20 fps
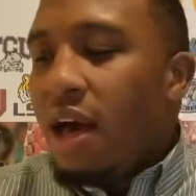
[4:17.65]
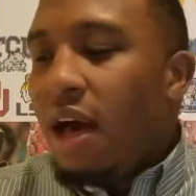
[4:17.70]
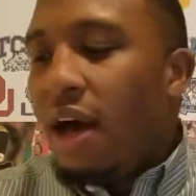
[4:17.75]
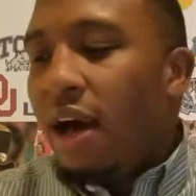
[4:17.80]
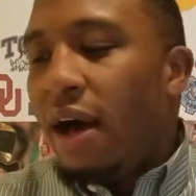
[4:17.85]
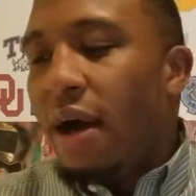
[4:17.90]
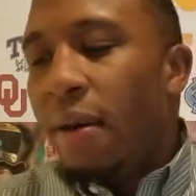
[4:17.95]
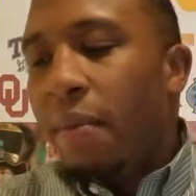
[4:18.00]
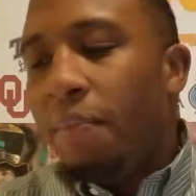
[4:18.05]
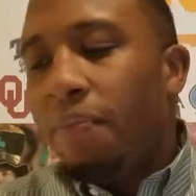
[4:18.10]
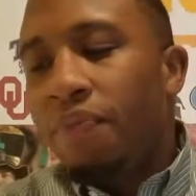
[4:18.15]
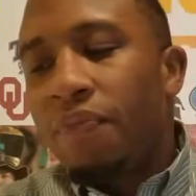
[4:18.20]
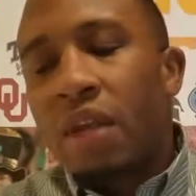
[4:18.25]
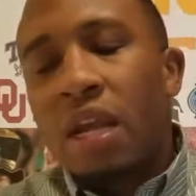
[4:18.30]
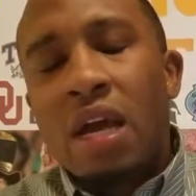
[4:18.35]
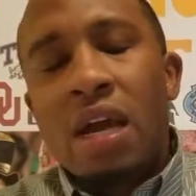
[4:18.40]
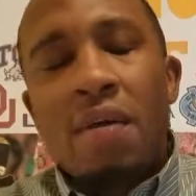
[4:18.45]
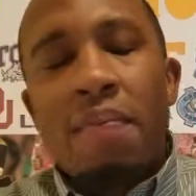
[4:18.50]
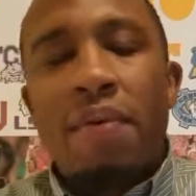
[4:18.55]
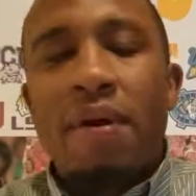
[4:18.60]

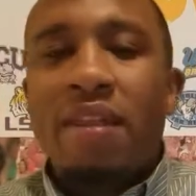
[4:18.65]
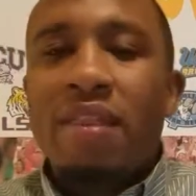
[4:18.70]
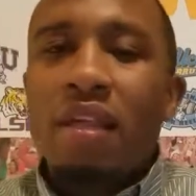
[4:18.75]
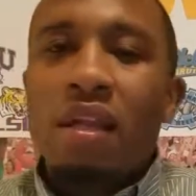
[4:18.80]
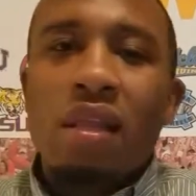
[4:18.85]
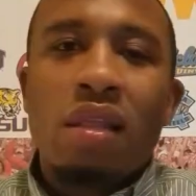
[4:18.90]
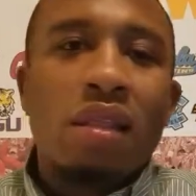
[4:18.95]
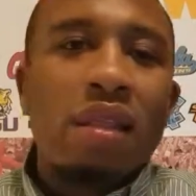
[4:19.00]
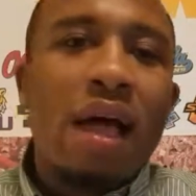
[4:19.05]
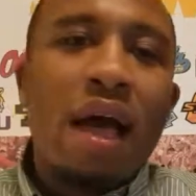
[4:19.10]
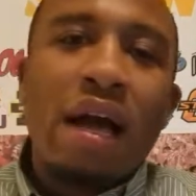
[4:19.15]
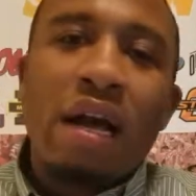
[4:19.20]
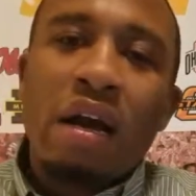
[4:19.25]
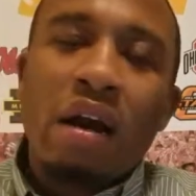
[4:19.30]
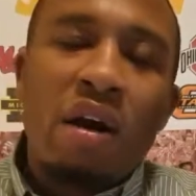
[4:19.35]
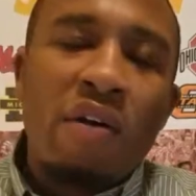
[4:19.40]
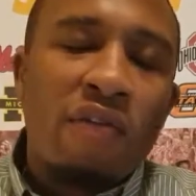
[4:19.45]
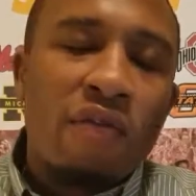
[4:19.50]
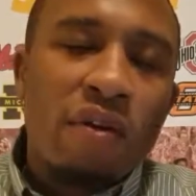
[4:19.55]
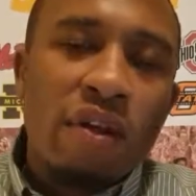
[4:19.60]
But this
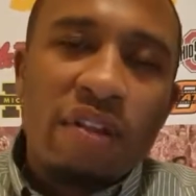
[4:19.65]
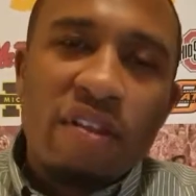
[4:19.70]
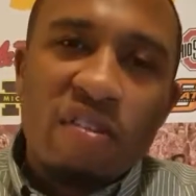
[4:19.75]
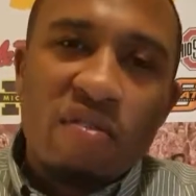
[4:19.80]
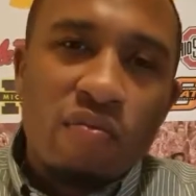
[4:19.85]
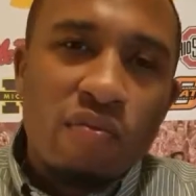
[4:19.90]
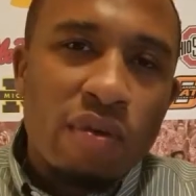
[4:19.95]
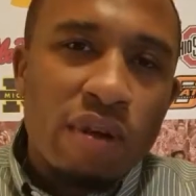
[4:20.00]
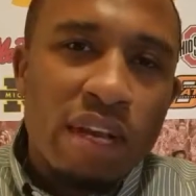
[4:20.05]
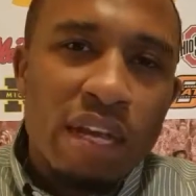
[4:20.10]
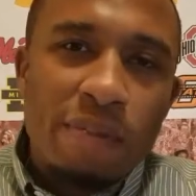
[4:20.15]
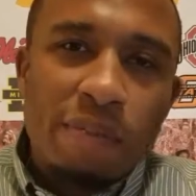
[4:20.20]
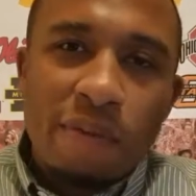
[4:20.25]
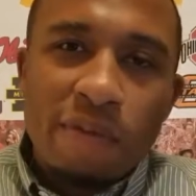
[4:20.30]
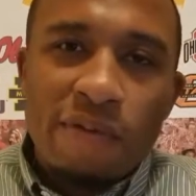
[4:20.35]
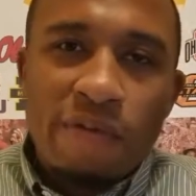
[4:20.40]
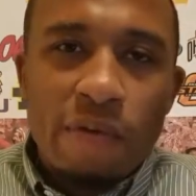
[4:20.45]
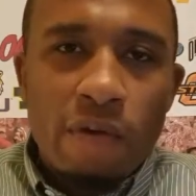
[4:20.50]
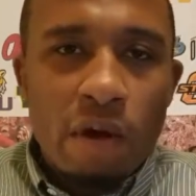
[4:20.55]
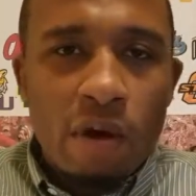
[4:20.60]
knockoff Willis Reed
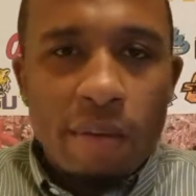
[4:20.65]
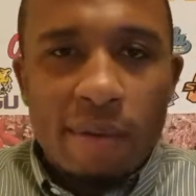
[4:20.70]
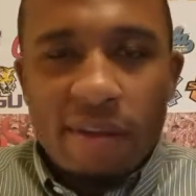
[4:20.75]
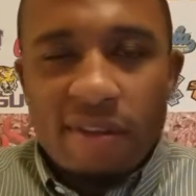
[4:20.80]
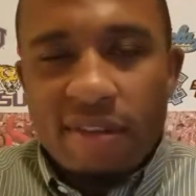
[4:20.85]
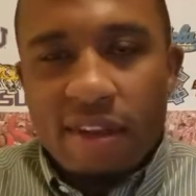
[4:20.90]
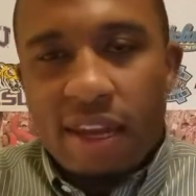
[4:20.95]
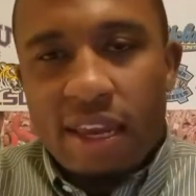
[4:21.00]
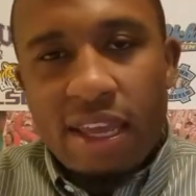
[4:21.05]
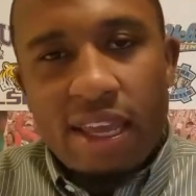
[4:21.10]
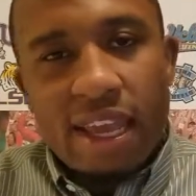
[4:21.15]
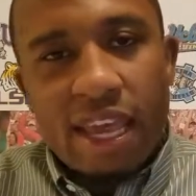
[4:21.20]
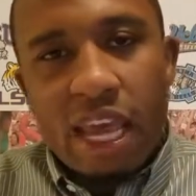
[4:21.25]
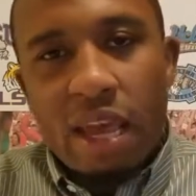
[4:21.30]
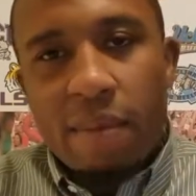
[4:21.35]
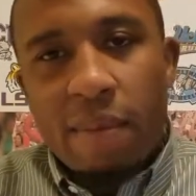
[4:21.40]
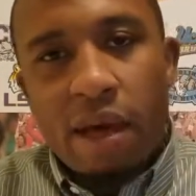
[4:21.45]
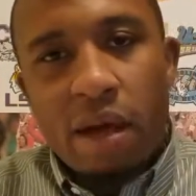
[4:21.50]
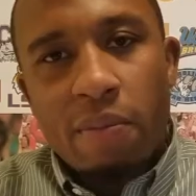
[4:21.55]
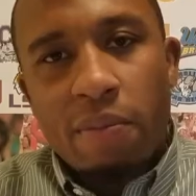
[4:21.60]
performance that he
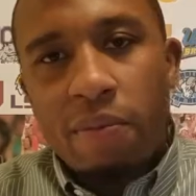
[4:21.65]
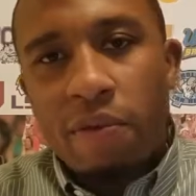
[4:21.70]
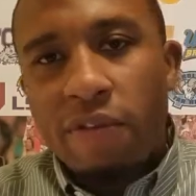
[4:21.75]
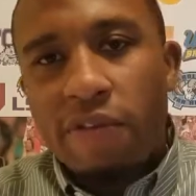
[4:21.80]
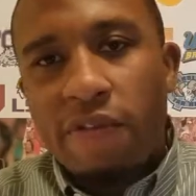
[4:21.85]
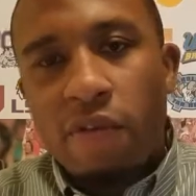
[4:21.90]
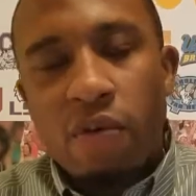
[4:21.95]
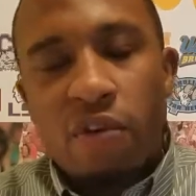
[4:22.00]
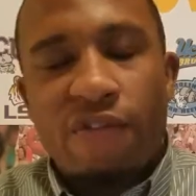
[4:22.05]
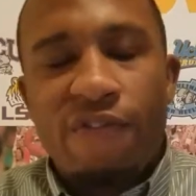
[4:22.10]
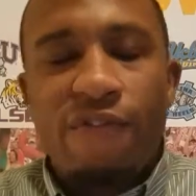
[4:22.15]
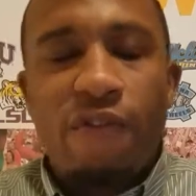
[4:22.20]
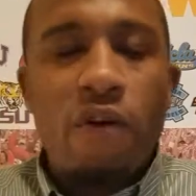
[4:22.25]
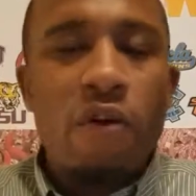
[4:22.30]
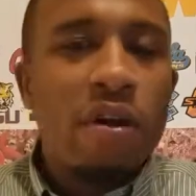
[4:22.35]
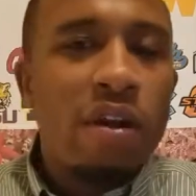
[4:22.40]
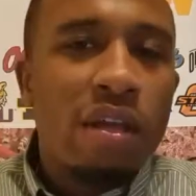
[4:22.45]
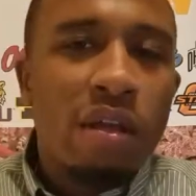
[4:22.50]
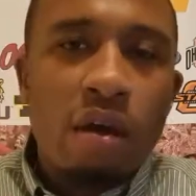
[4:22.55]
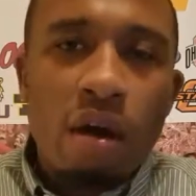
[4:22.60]
came out and put forth,
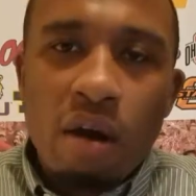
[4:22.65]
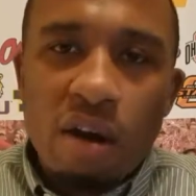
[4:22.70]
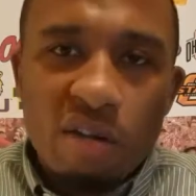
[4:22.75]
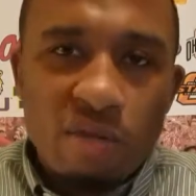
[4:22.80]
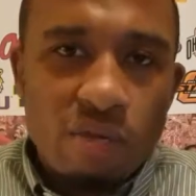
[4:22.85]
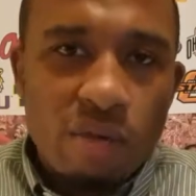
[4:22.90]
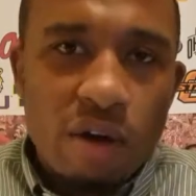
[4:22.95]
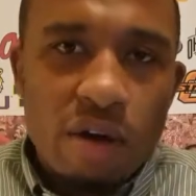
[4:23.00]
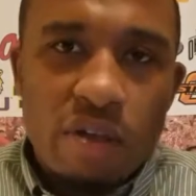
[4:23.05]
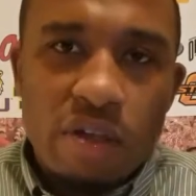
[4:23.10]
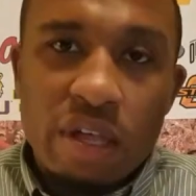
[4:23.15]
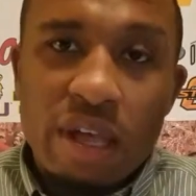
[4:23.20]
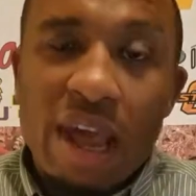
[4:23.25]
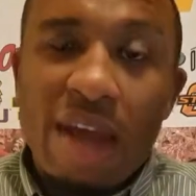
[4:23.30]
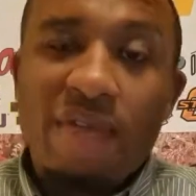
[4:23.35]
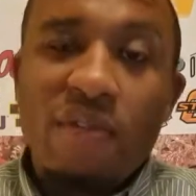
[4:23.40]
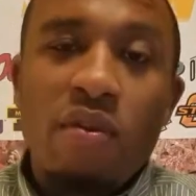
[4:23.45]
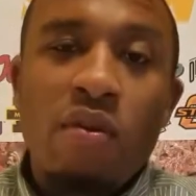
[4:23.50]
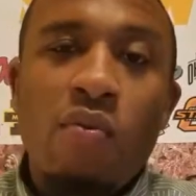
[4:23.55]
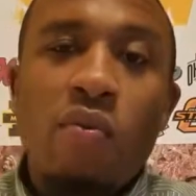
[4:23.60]
40 yards rushing
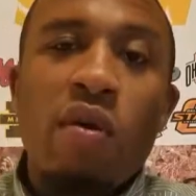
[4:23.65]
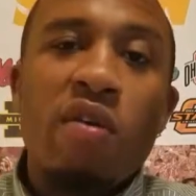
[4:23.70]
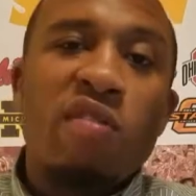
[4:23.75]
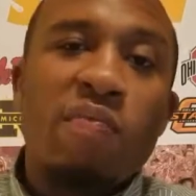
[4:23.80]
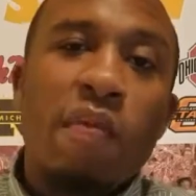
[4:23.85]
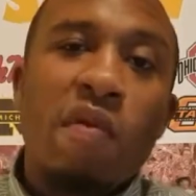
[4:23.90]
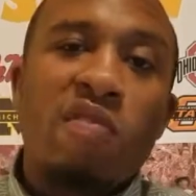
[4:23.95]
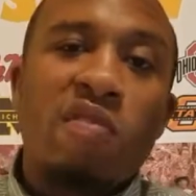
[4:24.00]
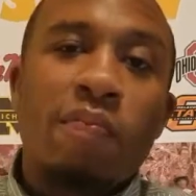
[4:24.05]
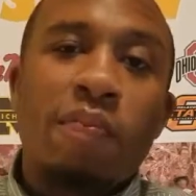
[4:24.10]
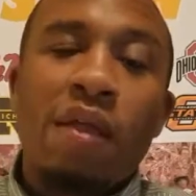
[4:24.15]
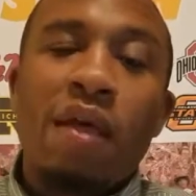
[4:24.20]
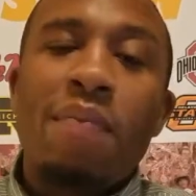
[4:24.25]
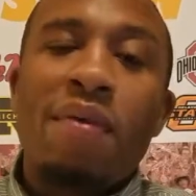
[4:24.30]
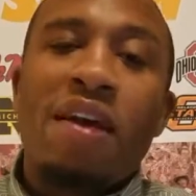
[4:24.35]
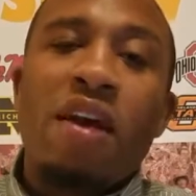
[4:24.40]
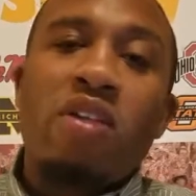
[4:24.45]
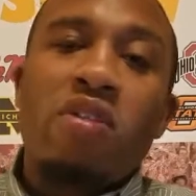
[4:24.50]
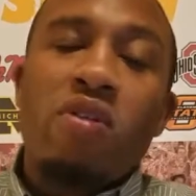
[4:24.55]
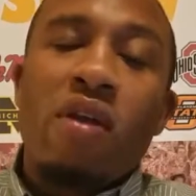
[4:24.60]
after you weren't supposed to play
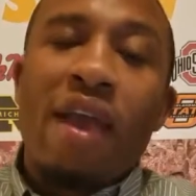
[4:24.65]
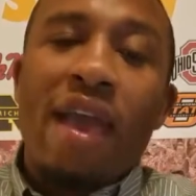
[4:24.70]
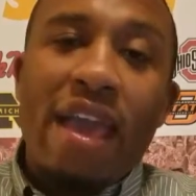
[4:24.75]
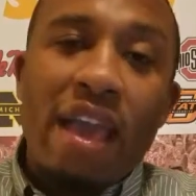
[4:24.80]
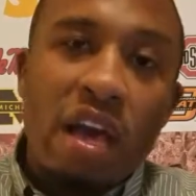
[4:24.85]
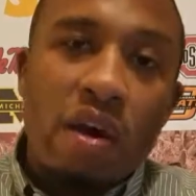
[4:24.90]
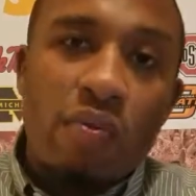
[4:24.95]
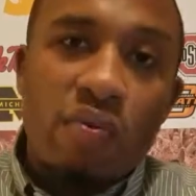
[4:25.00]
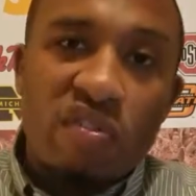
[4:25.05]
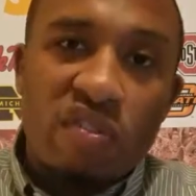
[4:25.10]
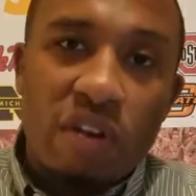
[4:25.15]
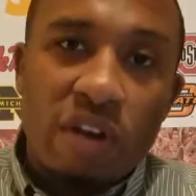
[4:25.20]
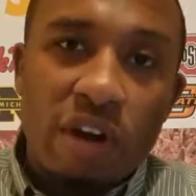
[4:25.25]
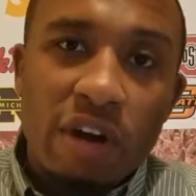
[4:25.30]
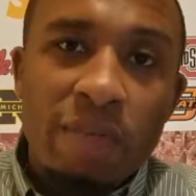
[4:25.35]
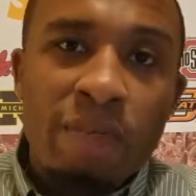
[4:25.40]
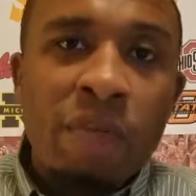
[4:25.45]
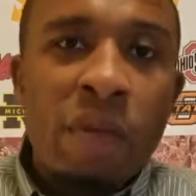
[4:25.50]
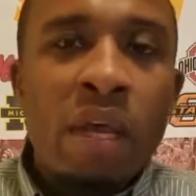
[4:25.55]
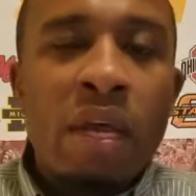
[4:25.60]
because your ankle was
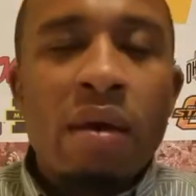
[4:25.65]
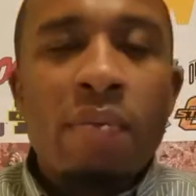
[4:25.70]
hurt,